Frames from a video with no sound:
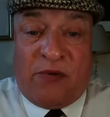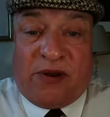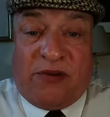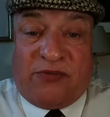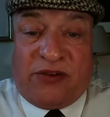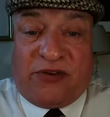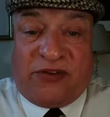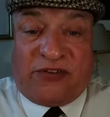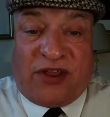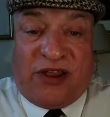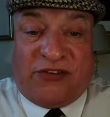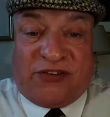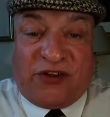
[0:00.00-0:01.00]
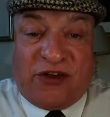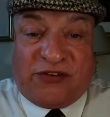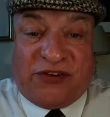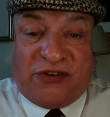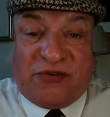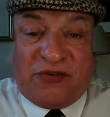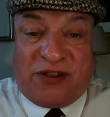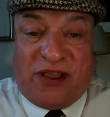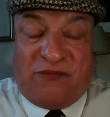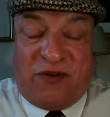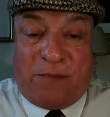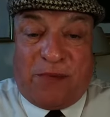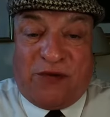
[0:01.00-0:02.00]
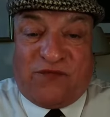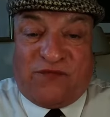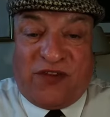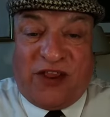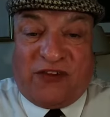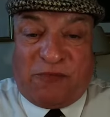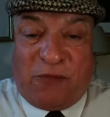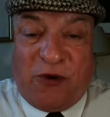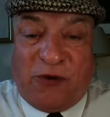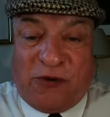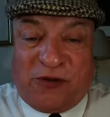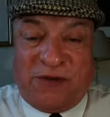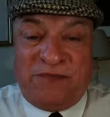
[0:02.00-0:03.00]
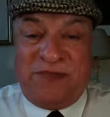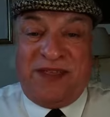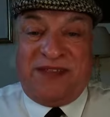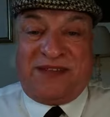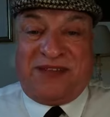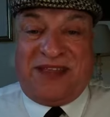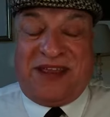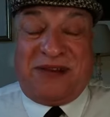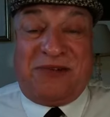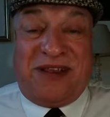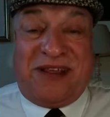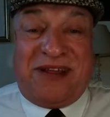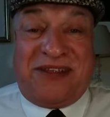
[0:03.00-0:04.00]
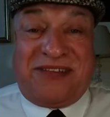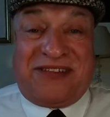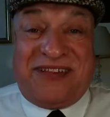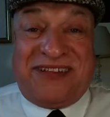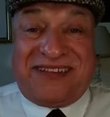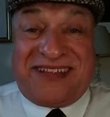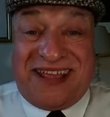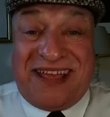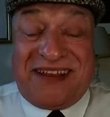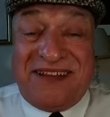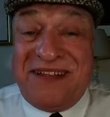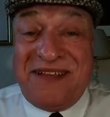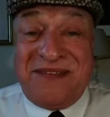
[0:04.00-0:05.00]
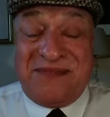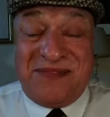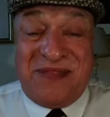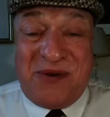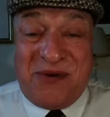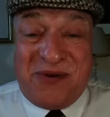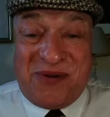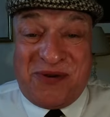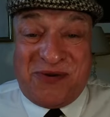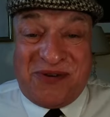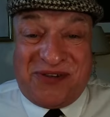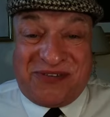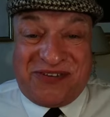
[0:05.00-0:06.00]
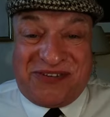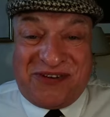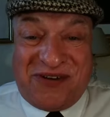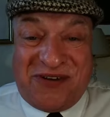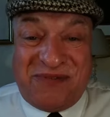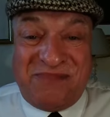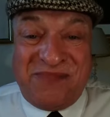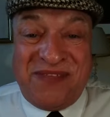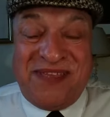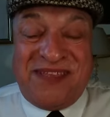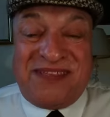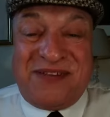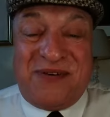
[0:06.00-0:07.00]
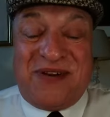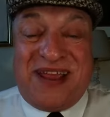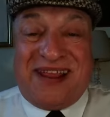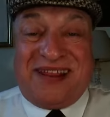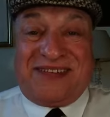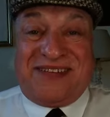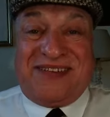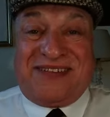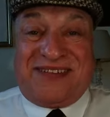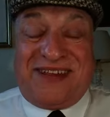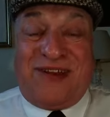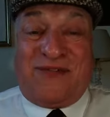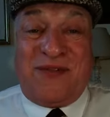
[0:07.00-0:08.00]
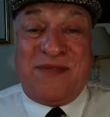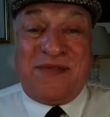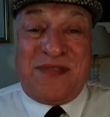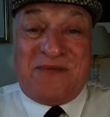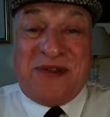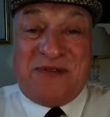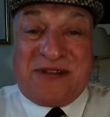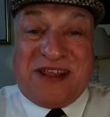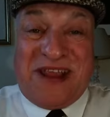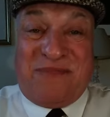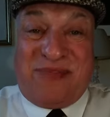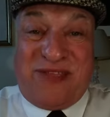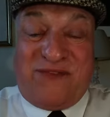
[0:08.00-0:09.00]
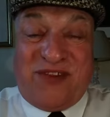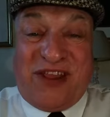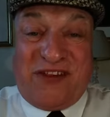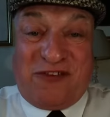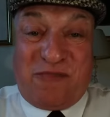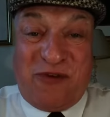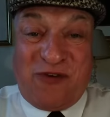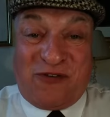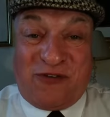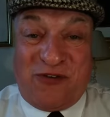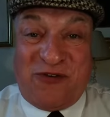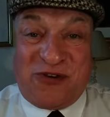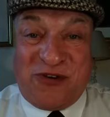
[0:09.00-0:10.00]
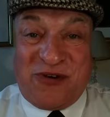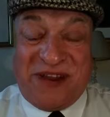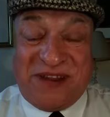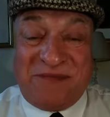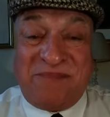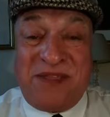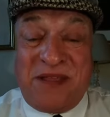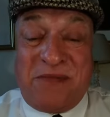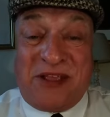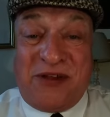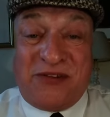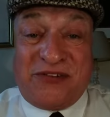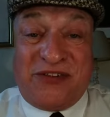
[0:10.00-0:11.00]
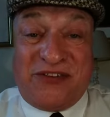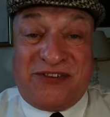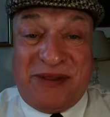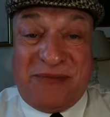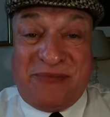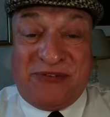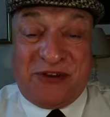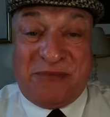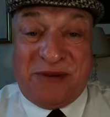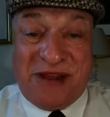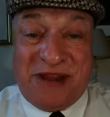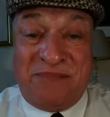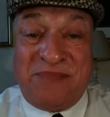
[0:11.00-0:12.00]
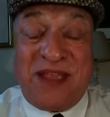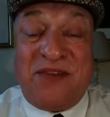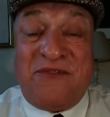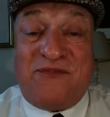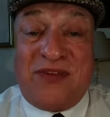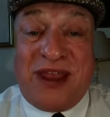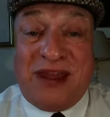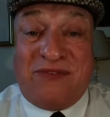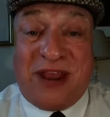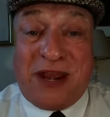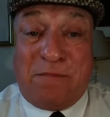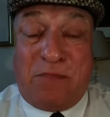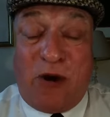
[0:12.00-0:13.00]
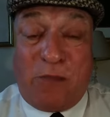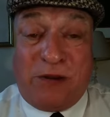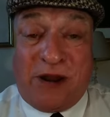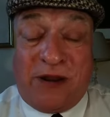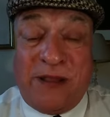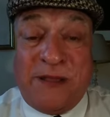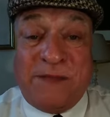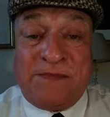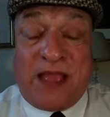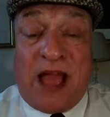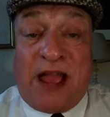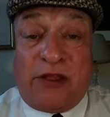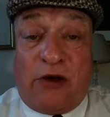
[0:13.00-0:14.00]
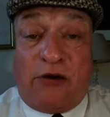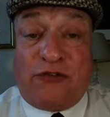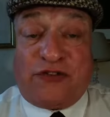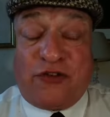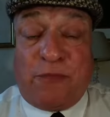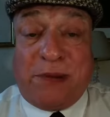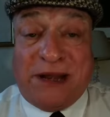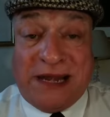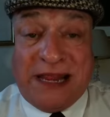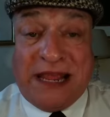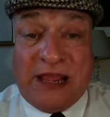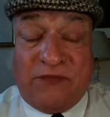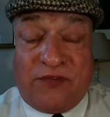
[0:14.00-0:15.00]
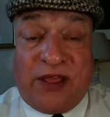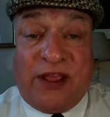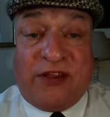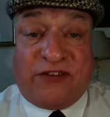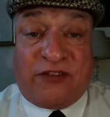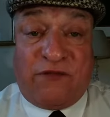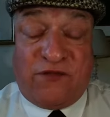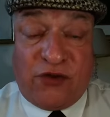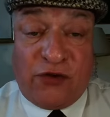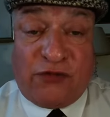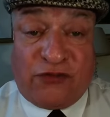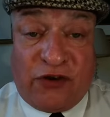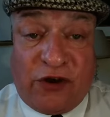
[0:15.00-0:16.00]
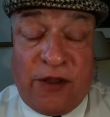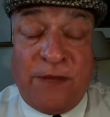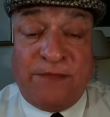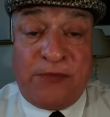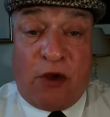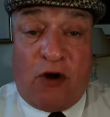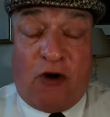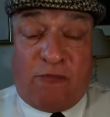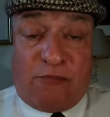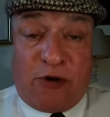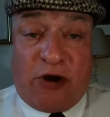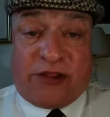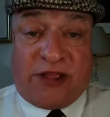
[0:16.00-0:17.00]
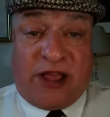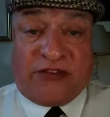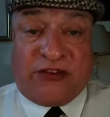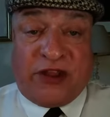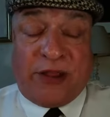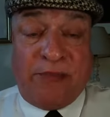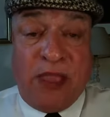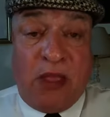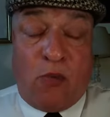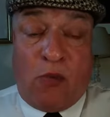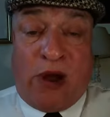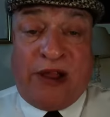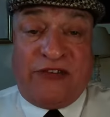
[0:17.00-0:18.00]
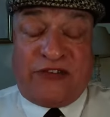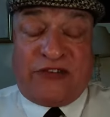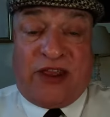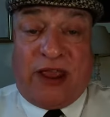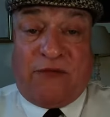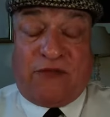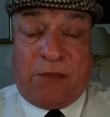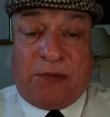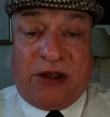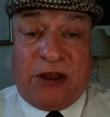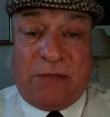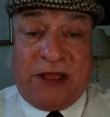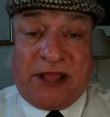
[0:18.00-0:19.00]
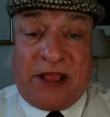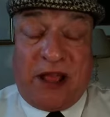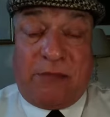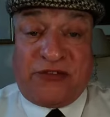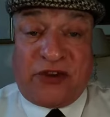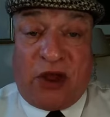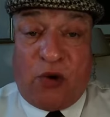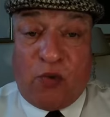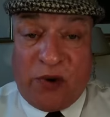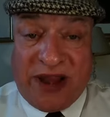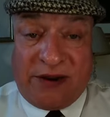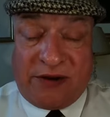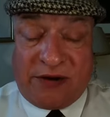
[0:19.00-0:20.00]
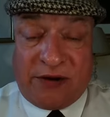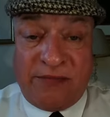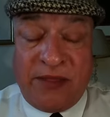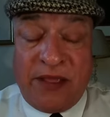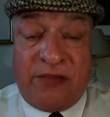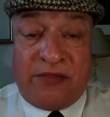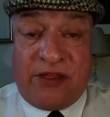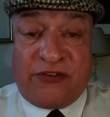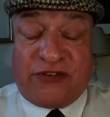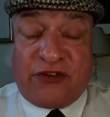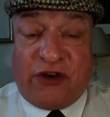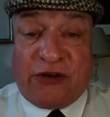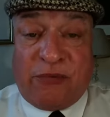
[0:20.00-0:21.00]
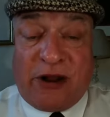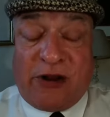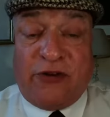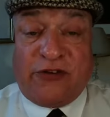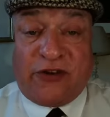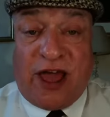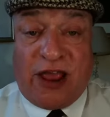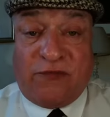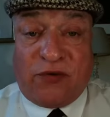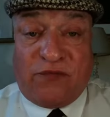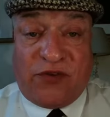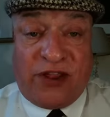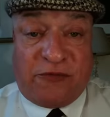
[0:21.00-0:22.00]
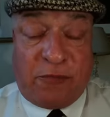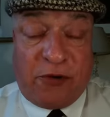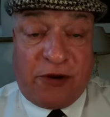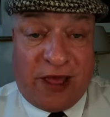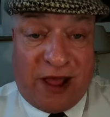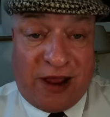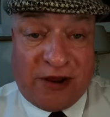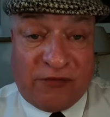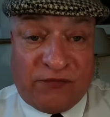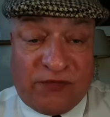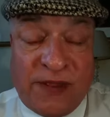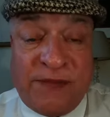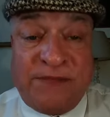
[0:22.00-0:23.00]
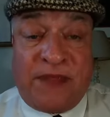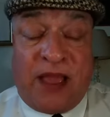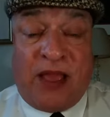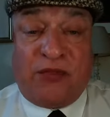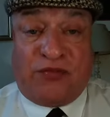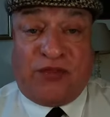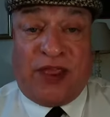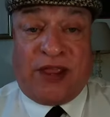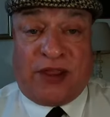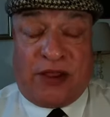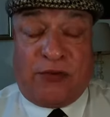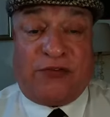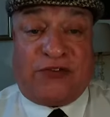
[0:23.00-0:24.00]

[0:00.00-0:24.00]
Whatever you decide, Scottie, don't give up on Facebook. So there we are, says Karen. No, no, not at all. So excellent stuff. We'll keep the Facebook show going because it seems to be very, very popular. I also believe it's the future of broadcasting. Once everybody becomes aware that Scottie McClue's live on Facebook Live, I think you'll